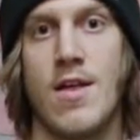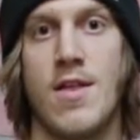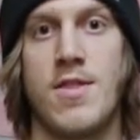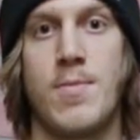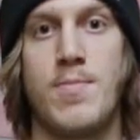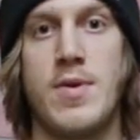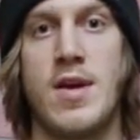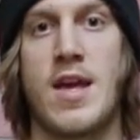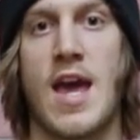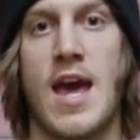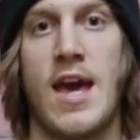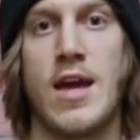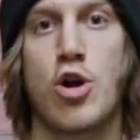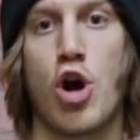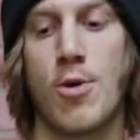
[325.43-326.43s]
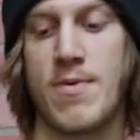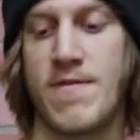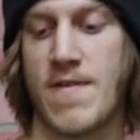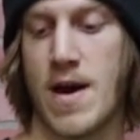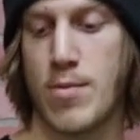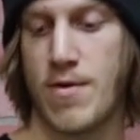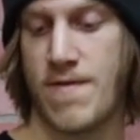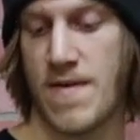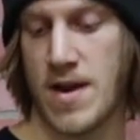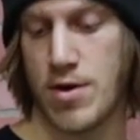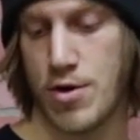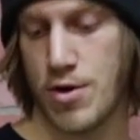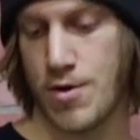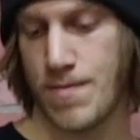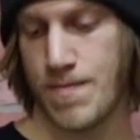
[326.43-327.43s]
the BK carbon fiber
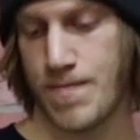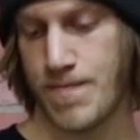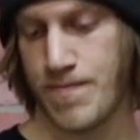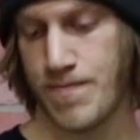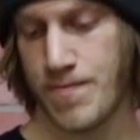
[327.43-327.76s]
fender